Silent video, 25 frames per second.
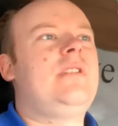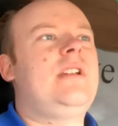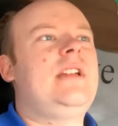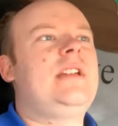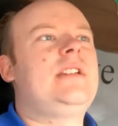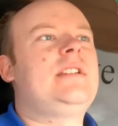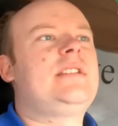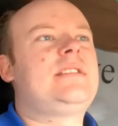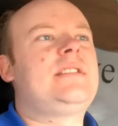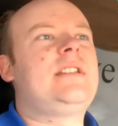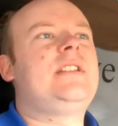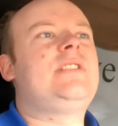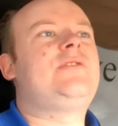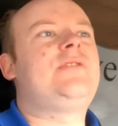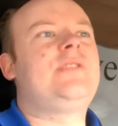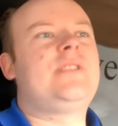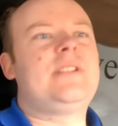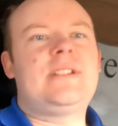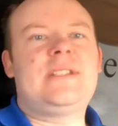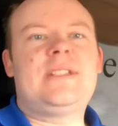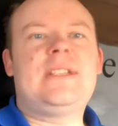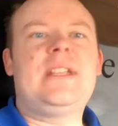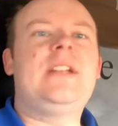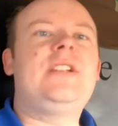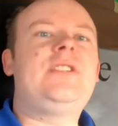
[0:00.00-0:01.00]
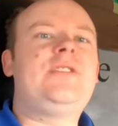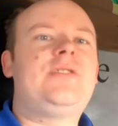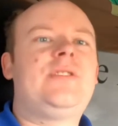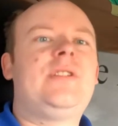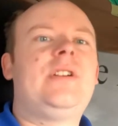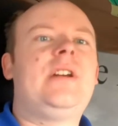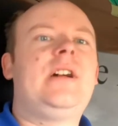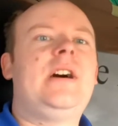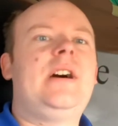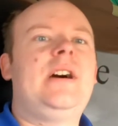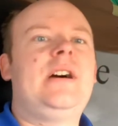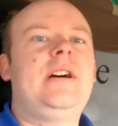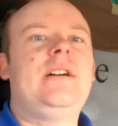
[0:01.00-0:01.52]
etc,
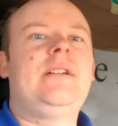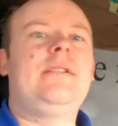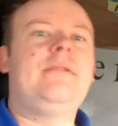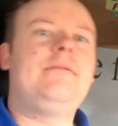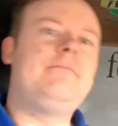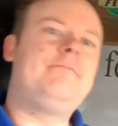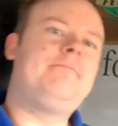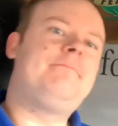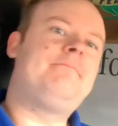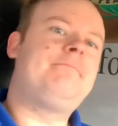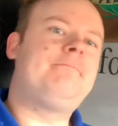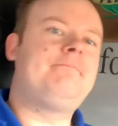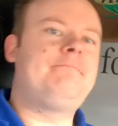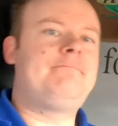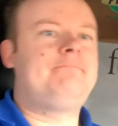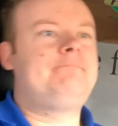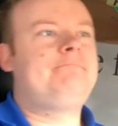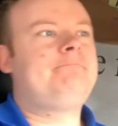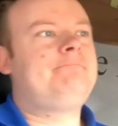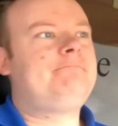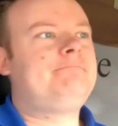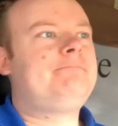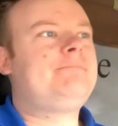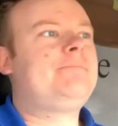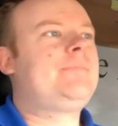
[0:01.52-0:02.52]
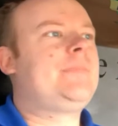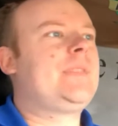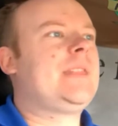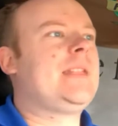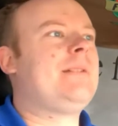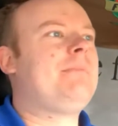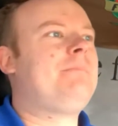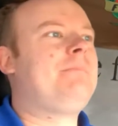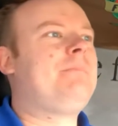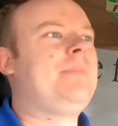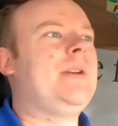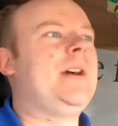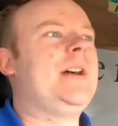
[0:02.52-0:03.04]
etc.
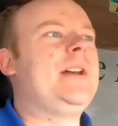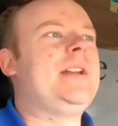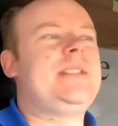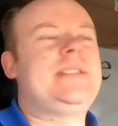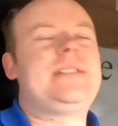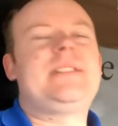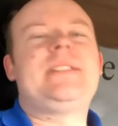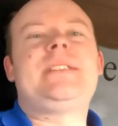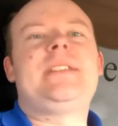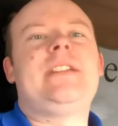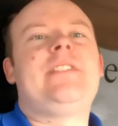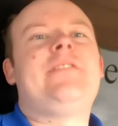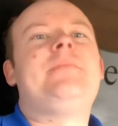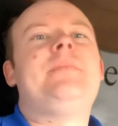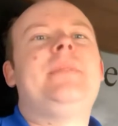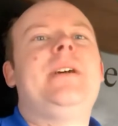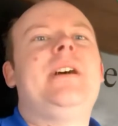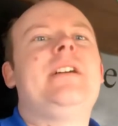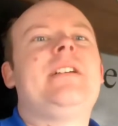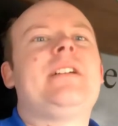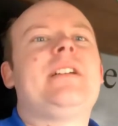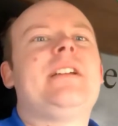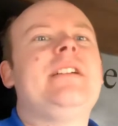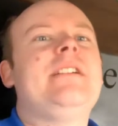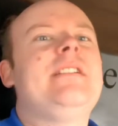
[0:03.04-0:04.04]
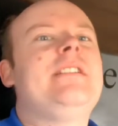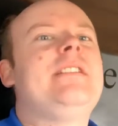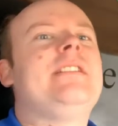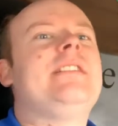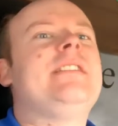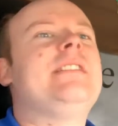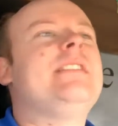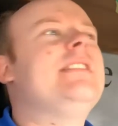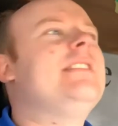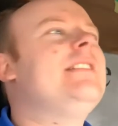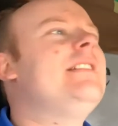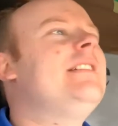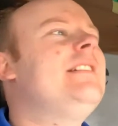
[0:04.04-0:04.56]
But it's a tough market,
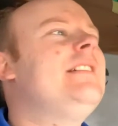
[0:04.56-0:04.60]
and